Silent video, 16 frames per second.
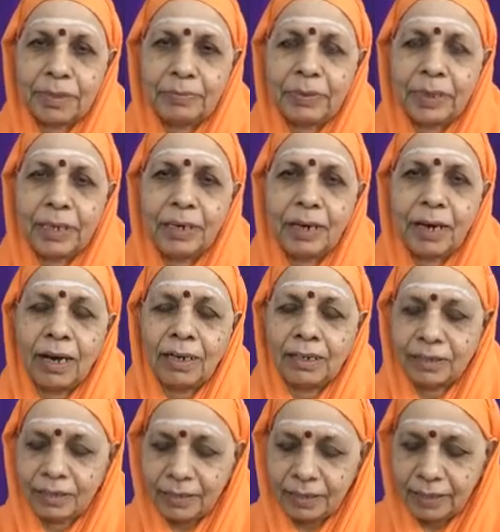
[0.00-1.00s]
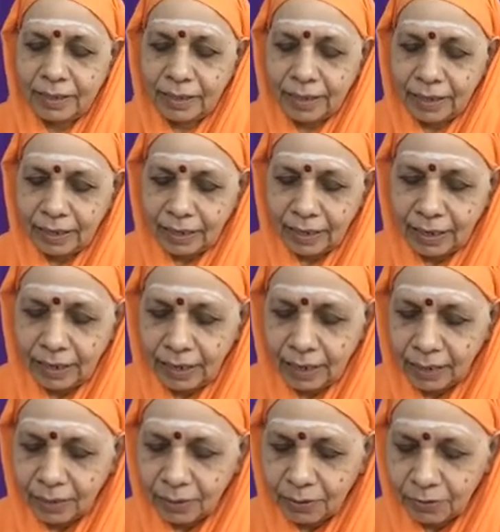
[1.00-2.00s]
Because they
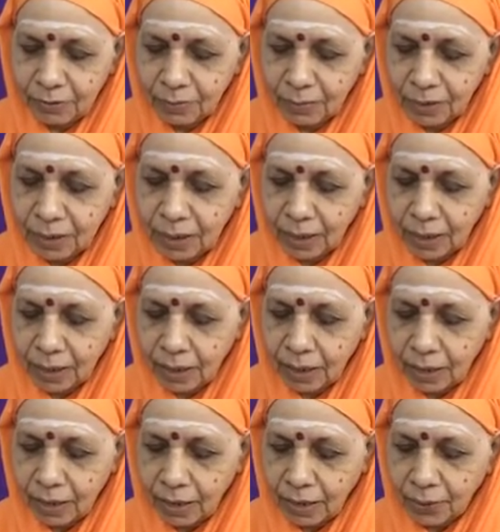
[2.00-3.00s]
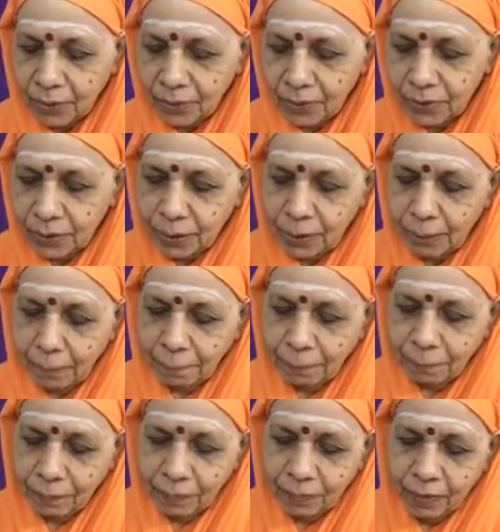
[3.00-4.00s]
have mrusha
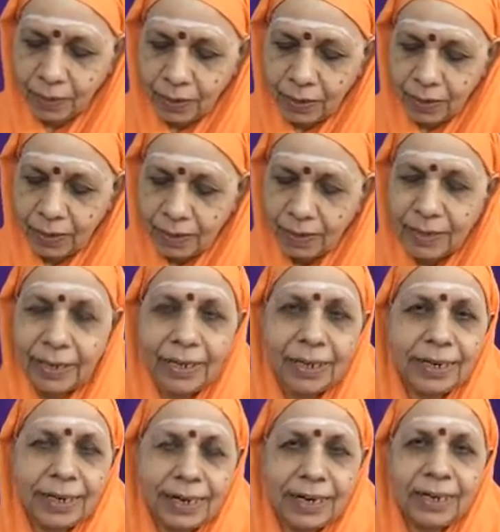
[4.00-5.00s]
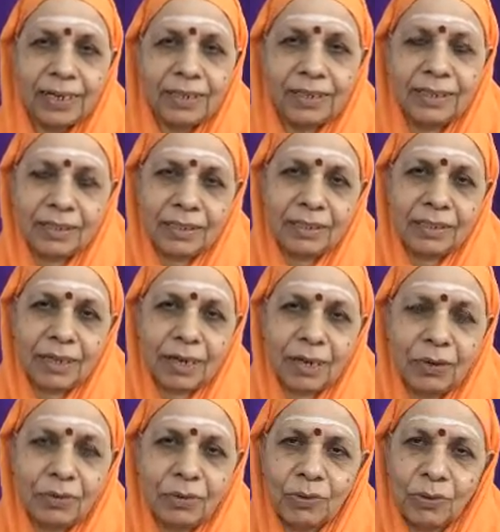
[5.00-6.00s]
ayusham. Their age is
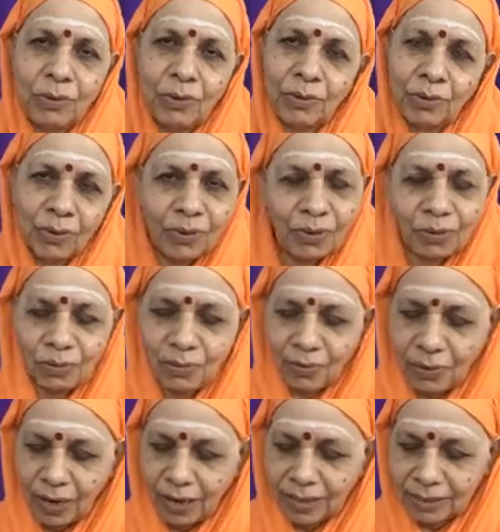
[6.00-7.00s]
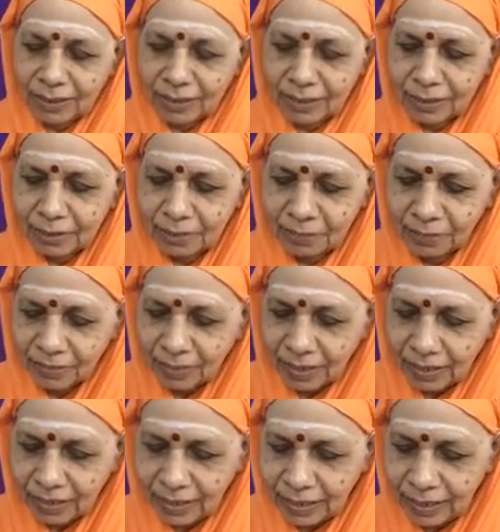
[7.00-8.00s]
also false.
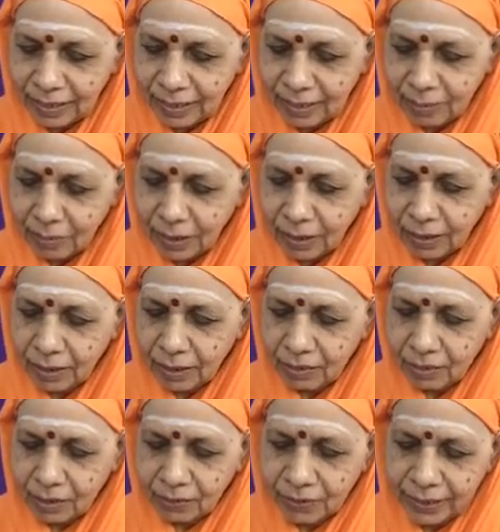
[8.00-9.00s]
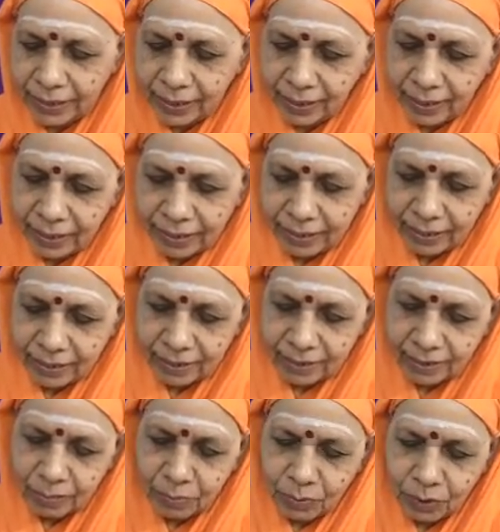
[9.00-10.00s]
Okay, because of ignorance.